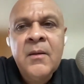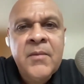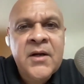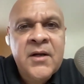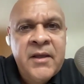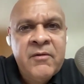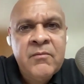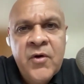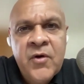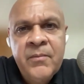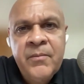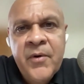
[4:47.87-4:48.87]
But even
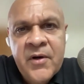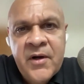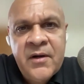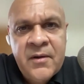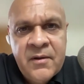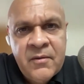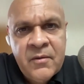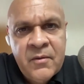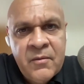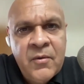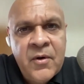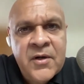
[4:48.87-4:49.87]
more important,
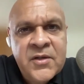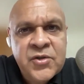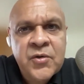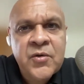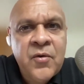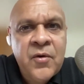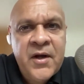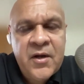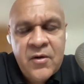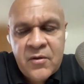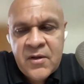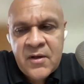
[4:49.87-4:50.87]
what should go
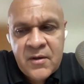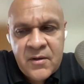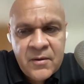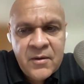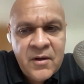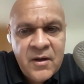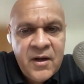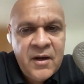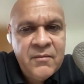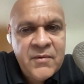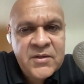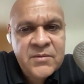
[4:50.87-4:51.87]
into the
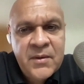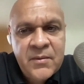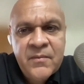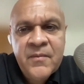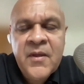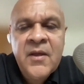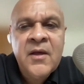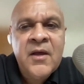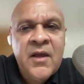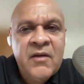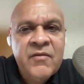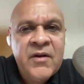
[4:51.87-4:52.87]
investment?
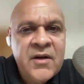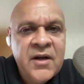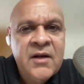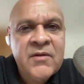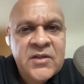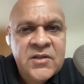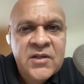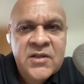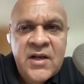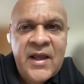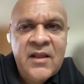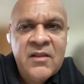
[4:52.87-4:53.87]
If investors
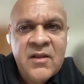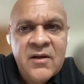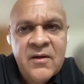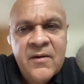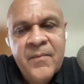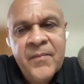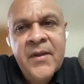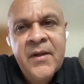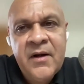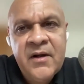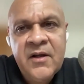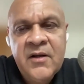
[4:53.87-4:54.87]
like the
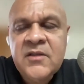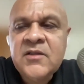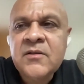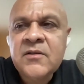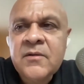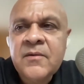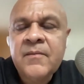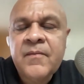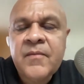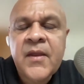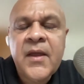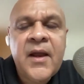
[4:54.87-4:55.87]
returns
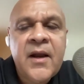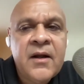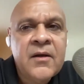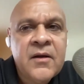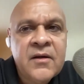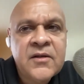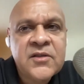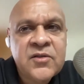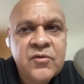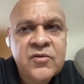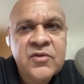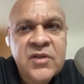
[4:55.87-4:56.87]
and it
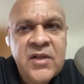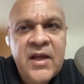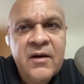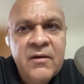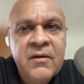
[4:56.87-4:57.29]
suits the